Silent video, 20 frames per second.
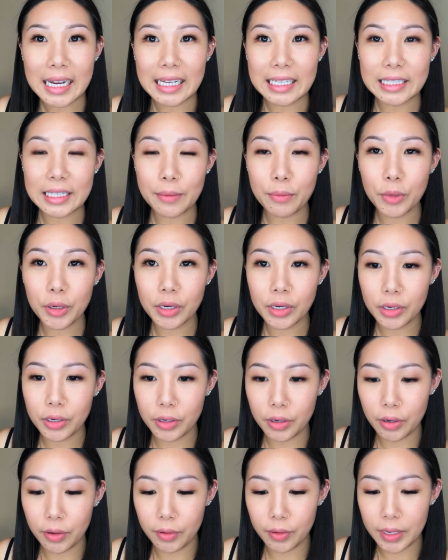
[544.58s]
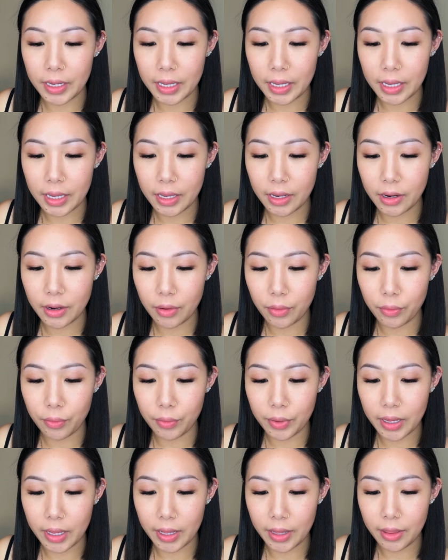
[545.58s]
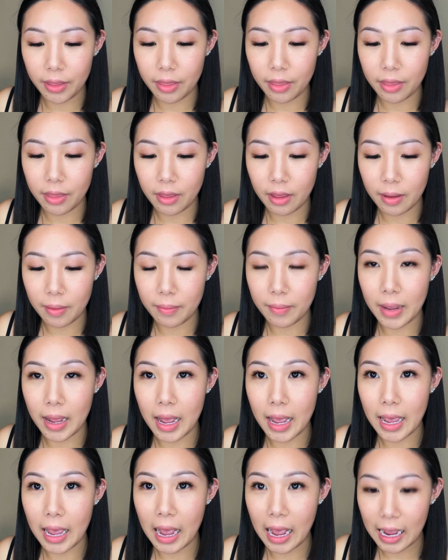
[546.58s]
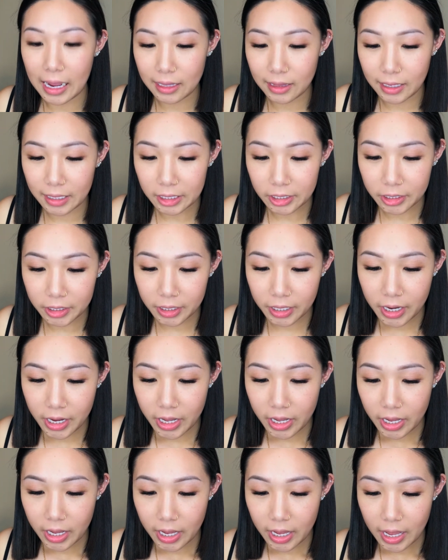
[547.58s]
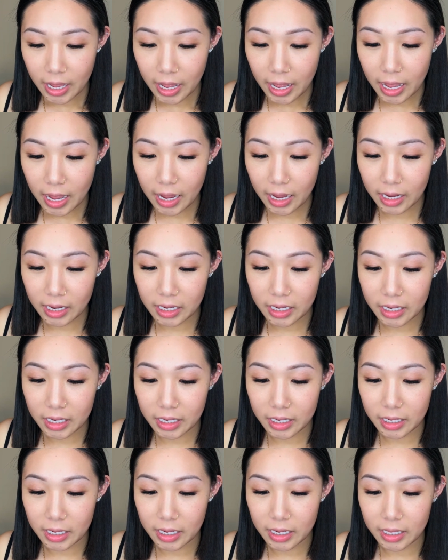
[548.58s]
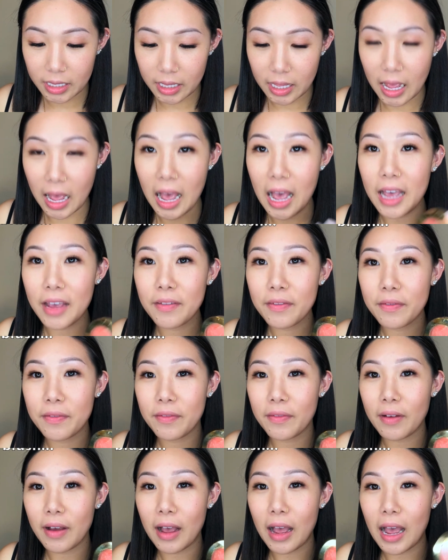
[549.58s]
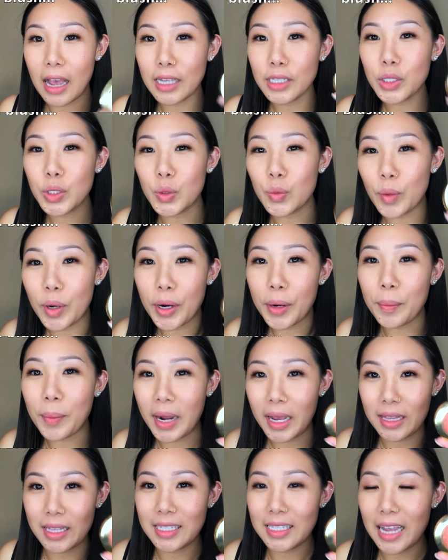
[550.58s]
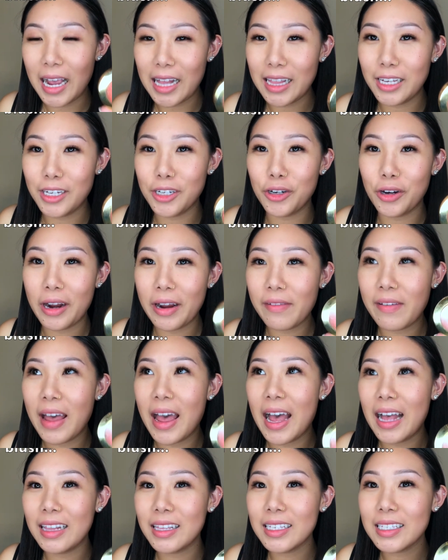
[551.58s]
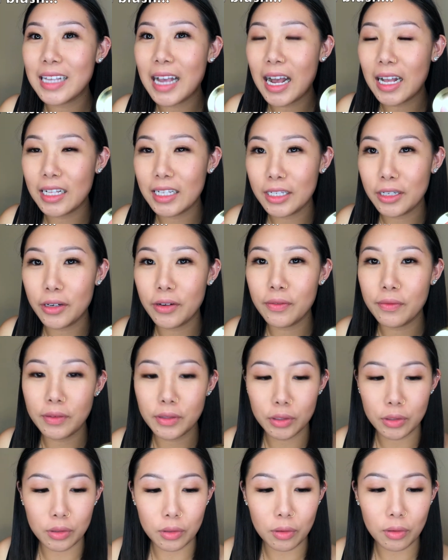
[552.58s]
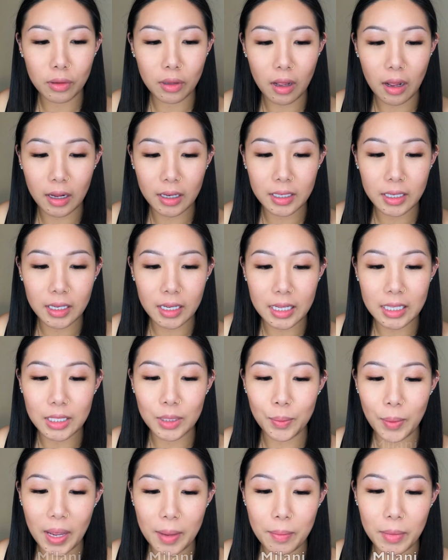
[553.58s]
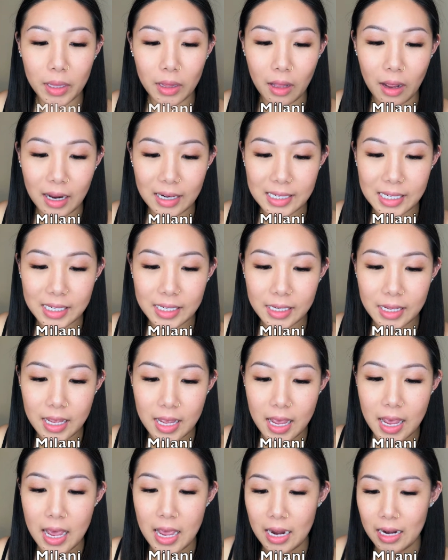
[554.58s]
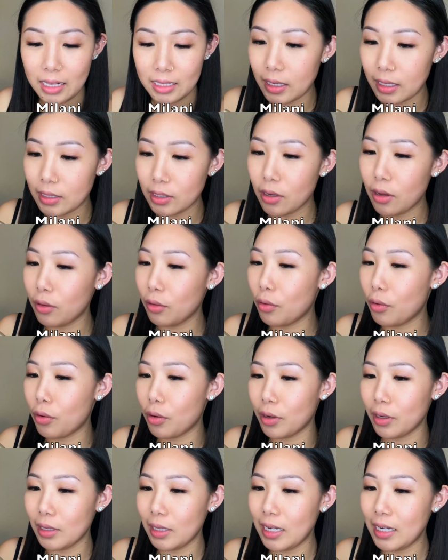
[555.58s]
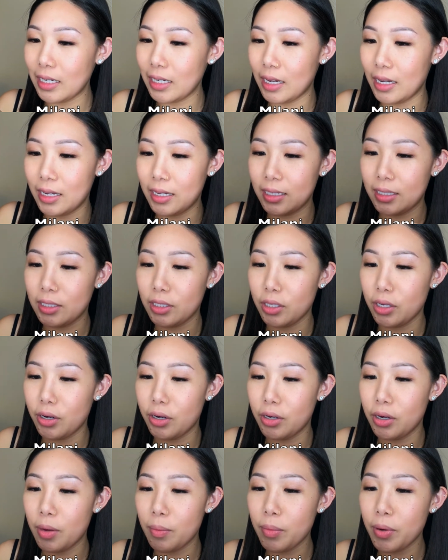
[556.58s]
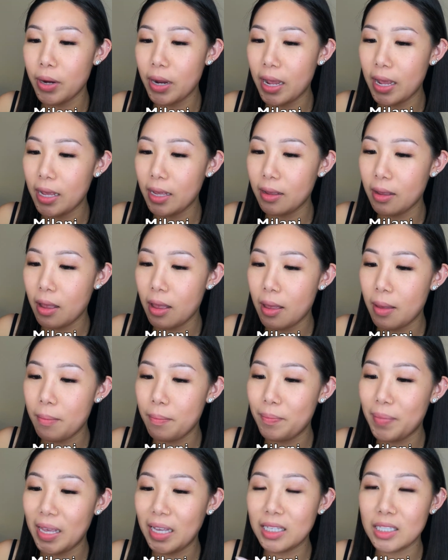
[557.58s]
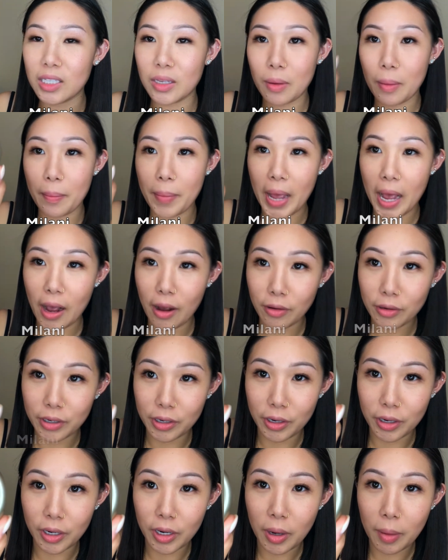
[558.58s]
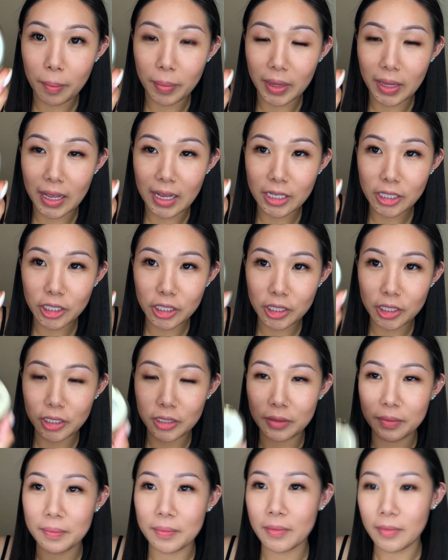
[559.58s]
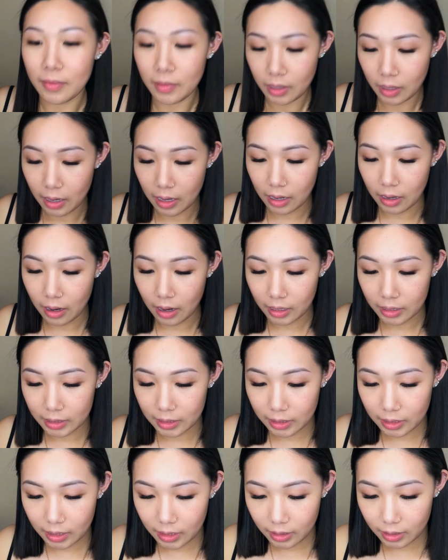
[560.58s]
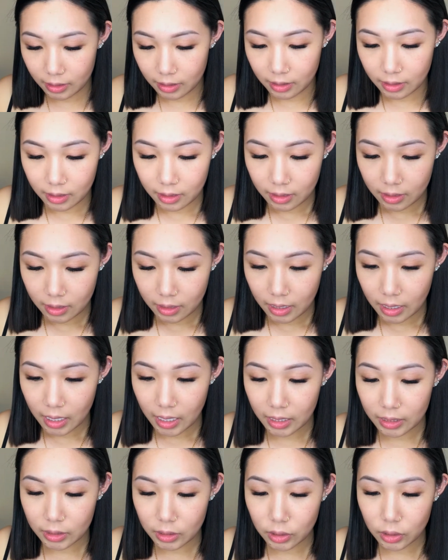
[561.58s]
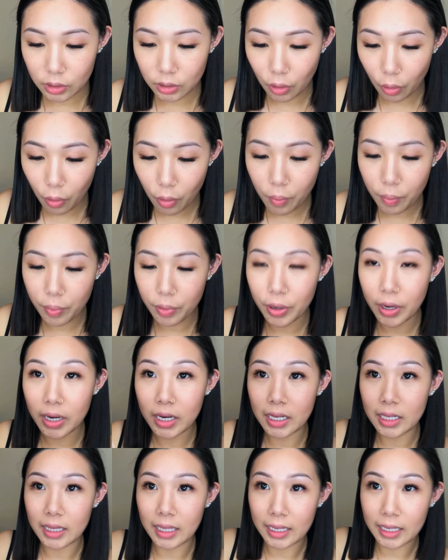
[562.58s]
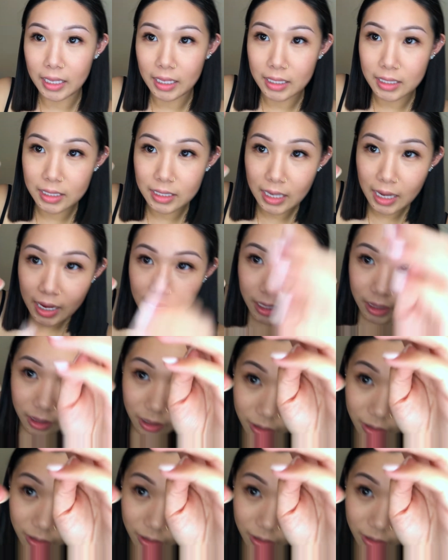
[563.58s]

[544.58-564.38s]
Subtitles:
Next, I'm gonna go in with my highlighter, and I swear by this highlighter. I've had this highlighter for so long. It's by Milani and it's called Coralina. It's their number 8 baked powder blush, and honestly it's so pretty. Like inside